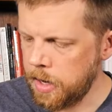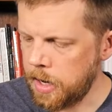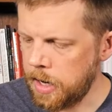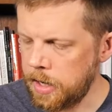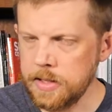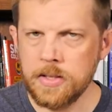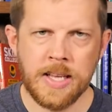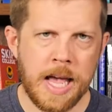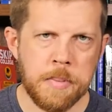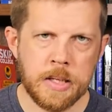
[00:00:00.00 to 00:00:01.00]
This
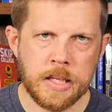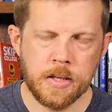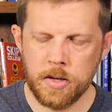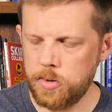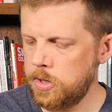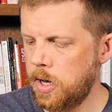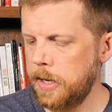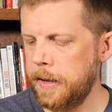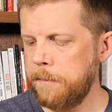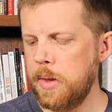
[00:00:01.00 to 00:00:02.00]
is Emily Tuttle
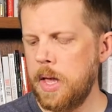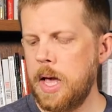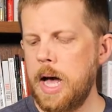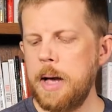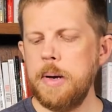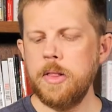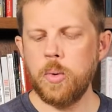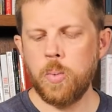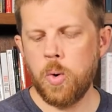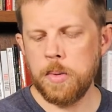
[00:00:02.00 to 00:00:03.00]
talking. I bet
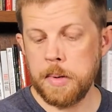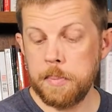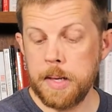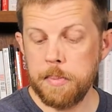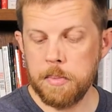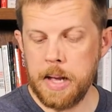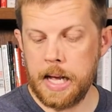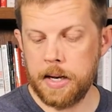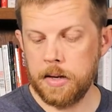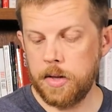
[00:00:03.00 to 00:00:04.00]
the war made people
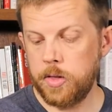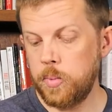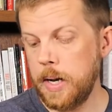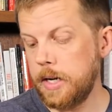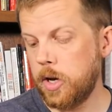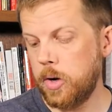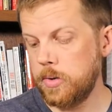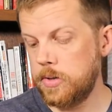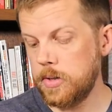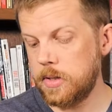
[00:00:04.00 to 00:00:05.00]
mad. The
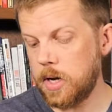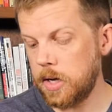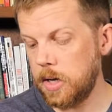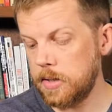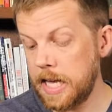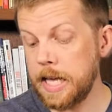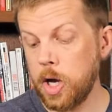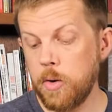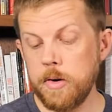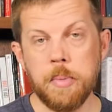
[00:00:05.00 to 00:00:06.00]
Redcoats
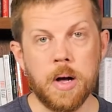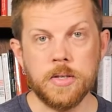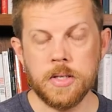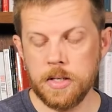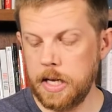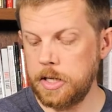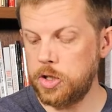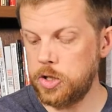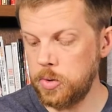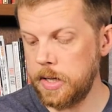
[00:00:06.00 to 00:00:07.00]
taking over Boston and
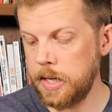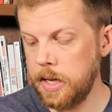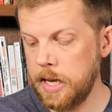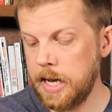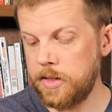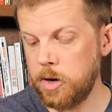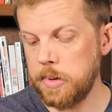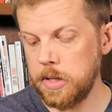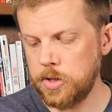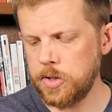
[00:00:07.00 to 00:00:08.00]
shooting at their
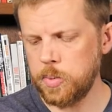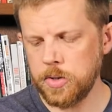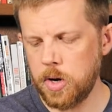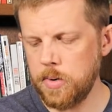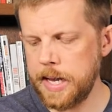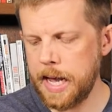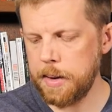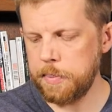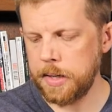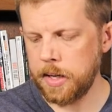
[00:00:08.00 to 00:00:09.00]
militias was already
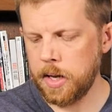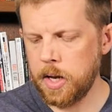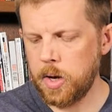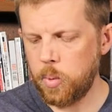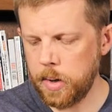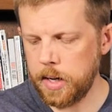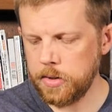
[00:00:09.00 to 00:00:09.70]
happening. What